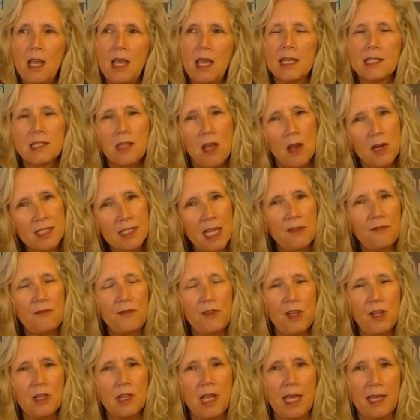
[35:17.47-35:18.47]
As long as I
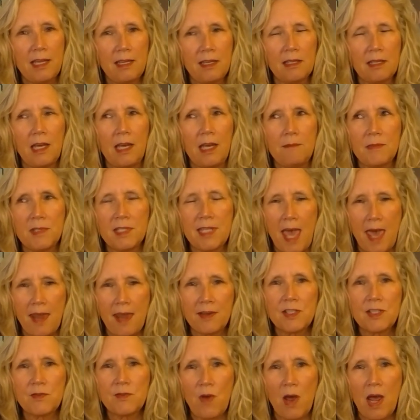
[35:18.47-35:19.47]
feel like I'm
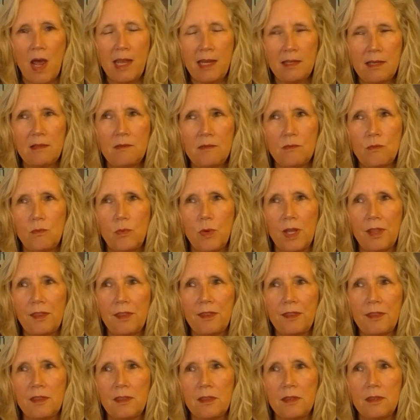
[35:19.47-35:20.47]
satisfied with
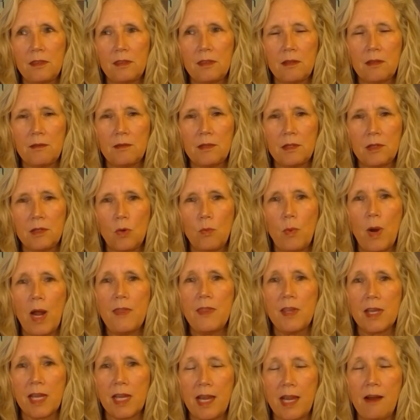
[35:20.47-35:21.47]
the way
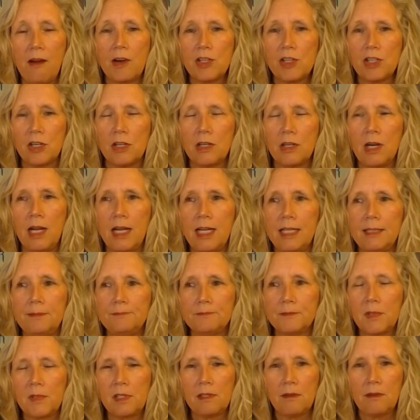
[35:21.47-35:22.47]
that character
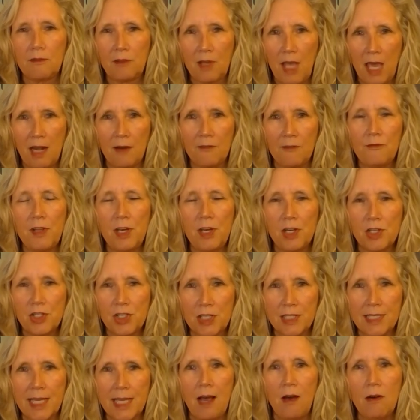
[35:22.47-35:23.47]
kind of
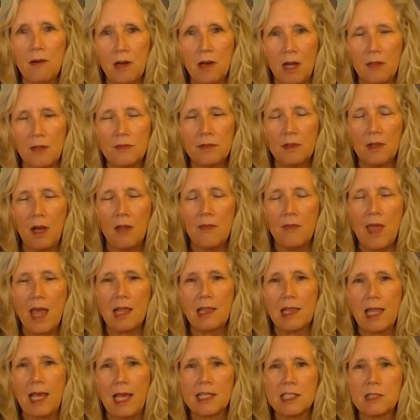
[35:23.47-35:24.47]
finishes out on
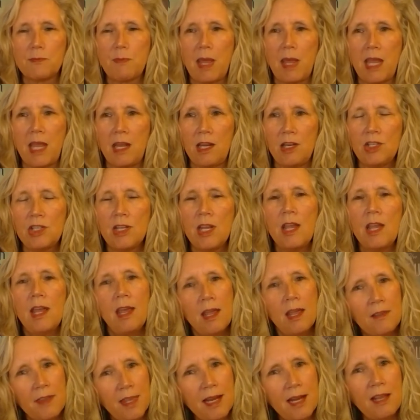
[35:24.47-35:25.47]
that last page,
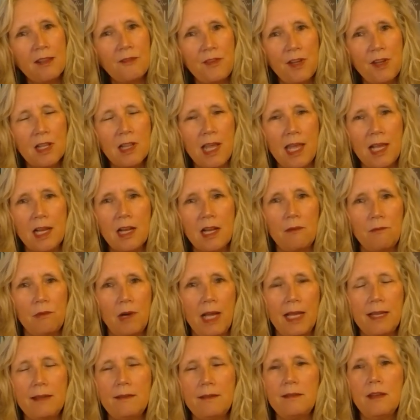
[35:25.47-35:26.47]
then I feel like
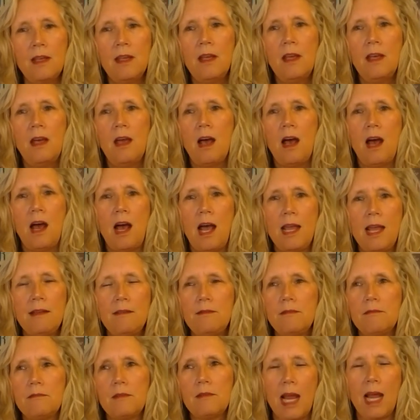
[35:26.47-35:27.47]

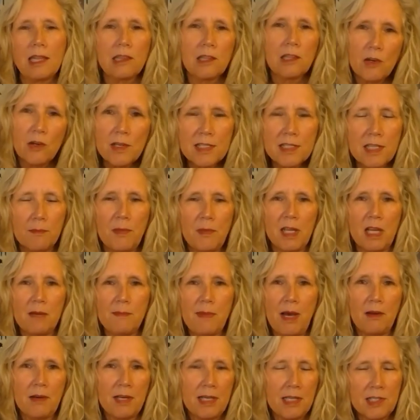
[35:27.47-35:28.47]
I learned something
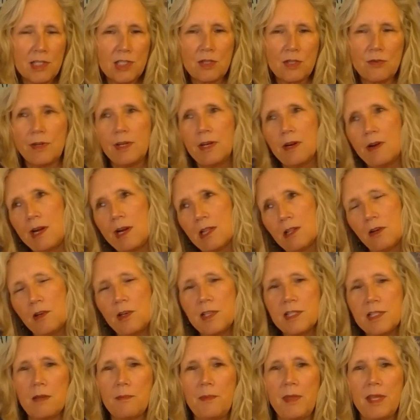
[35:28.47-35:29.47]
about history, or I
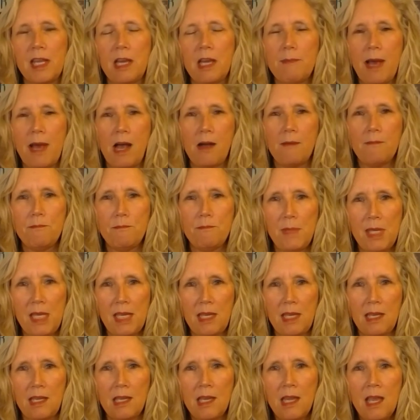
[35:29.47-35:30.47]
learned something about
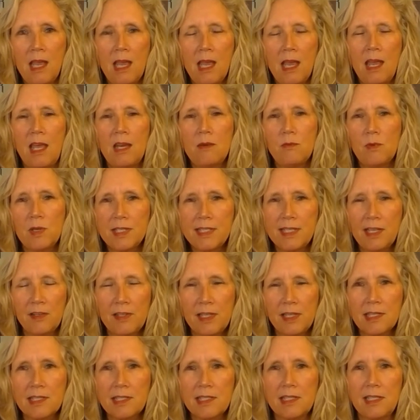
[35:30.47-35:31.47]
me. And
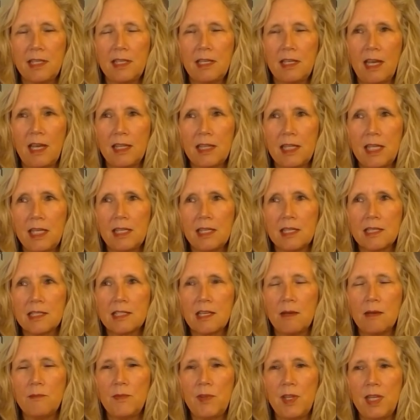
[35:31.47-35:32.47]
resiliency, I think, is
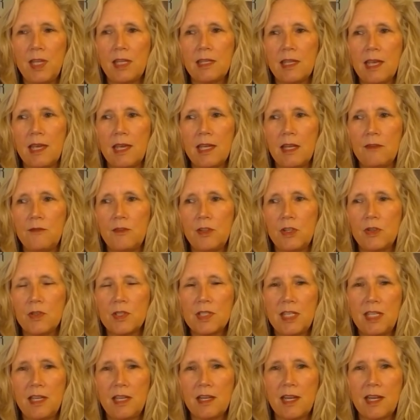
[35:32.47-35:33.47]
something that if you
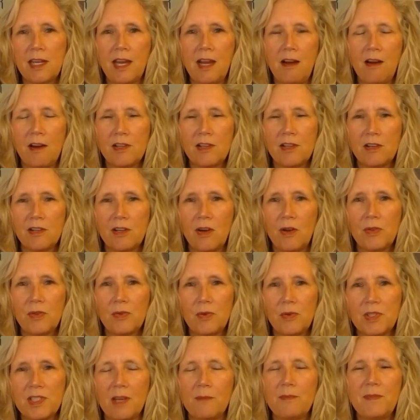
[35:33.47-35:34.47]
see a character go
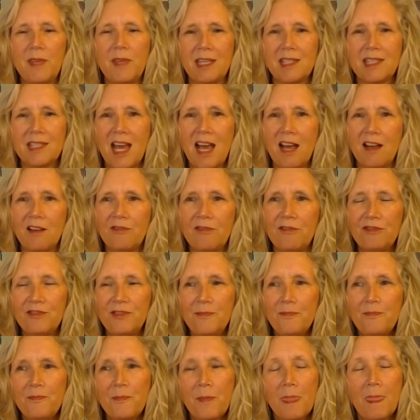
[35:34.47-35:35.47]
through something tough,
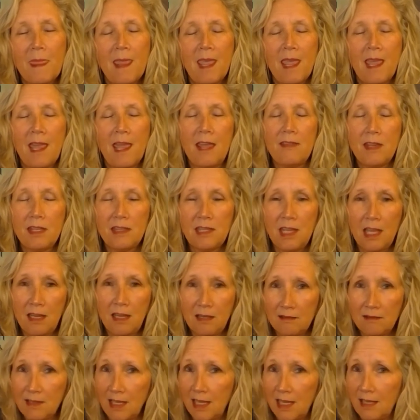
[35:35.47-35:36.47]
and then
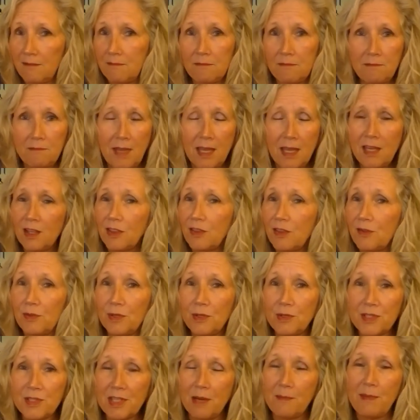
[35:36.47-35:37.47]
they make it
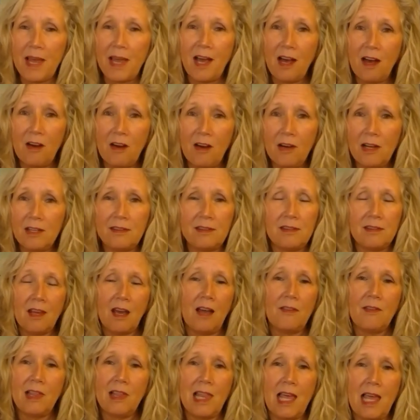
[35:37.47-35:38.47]
through somehow, and
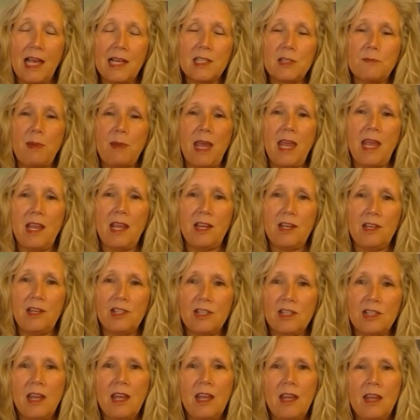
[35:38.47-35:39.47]
on the last
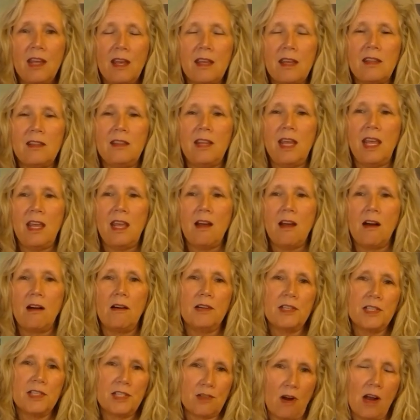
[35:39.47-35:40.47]
page they are
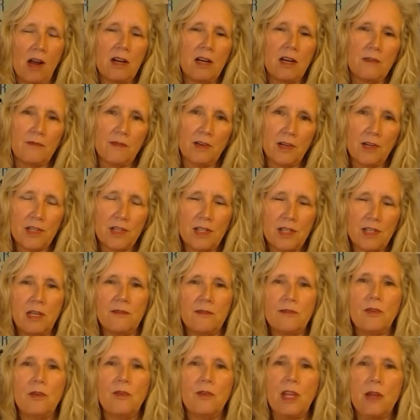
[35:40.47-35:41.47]
a stronger version
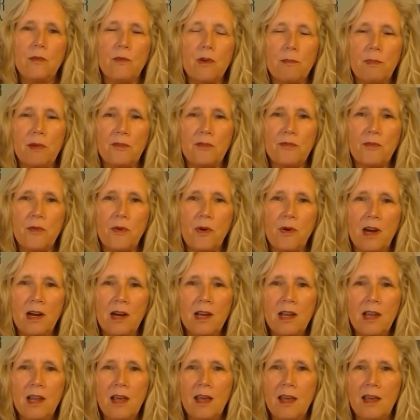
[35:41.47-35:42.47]
of who they were
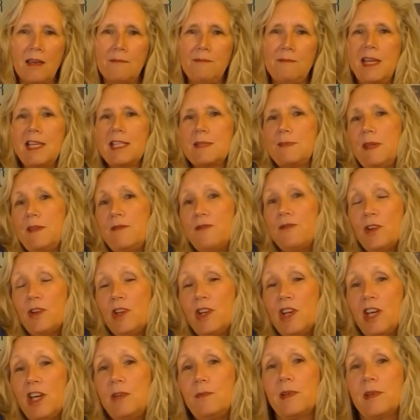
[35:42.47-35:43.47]
before, makes me feel
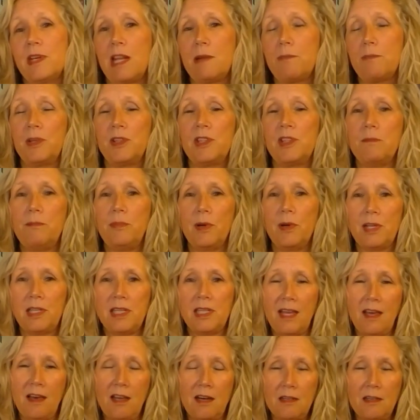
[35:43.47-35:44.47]
good when I put the book
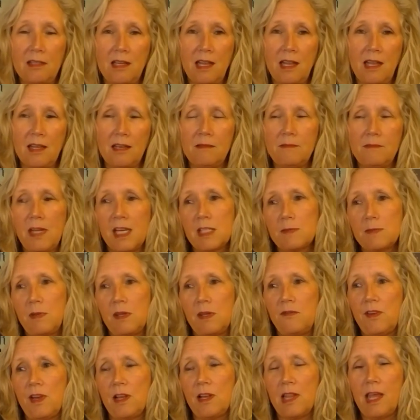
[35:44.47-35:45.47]
down, and it makes me
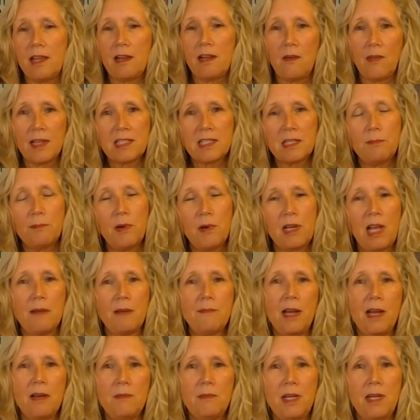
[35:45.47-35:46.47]
feel like, oh, that's a book I
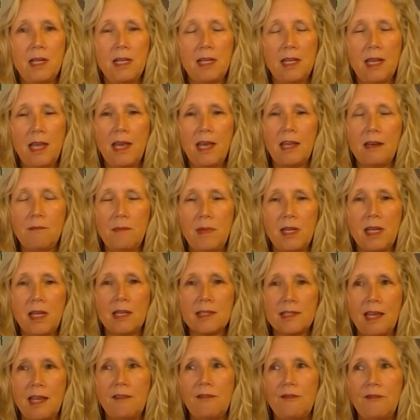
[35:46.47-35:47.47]
might read again,
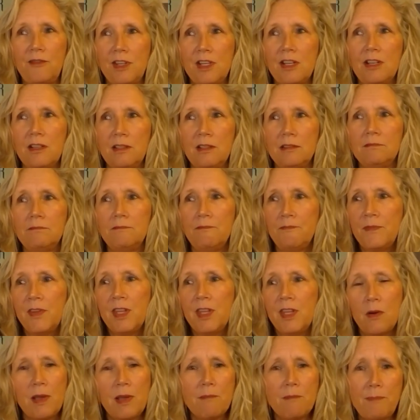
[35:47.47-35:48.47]
because I feel,
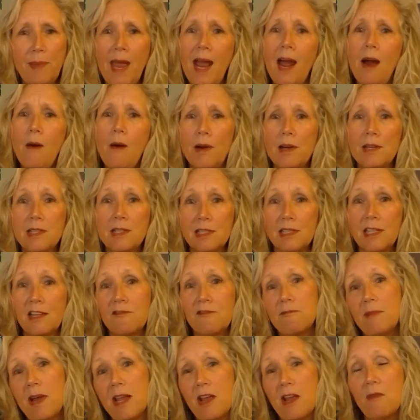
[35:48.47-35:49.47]
you know, empowered to
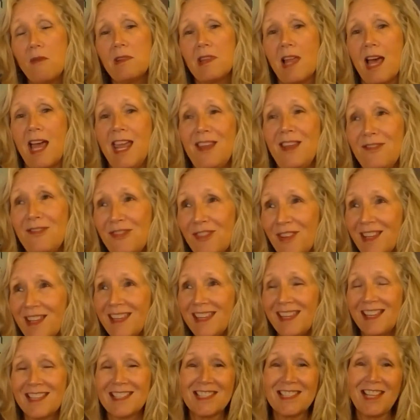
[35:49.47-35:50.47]
live my own life,
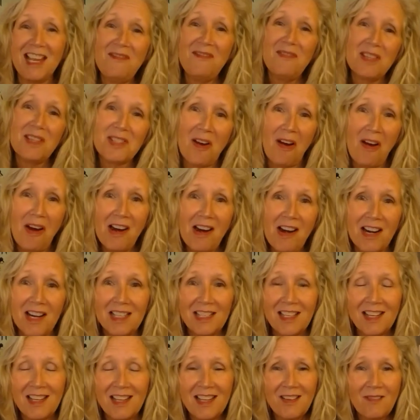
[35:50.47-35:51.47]
because life is
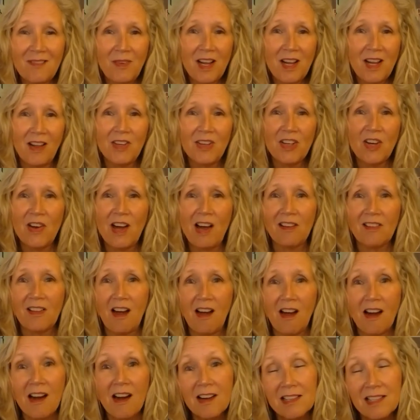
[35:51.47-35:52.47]
hard. We all know how
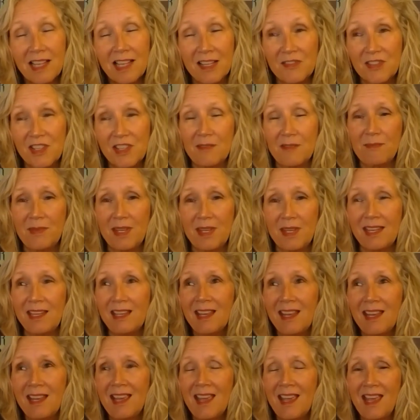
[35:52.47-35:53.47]
hard life can
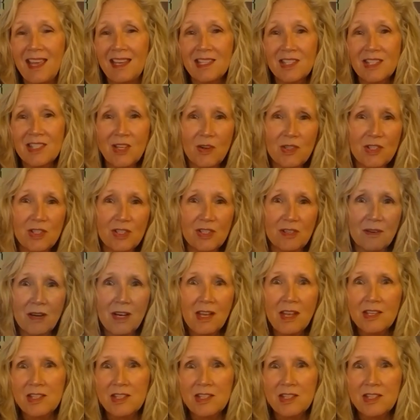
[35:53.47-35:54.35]
be. And so to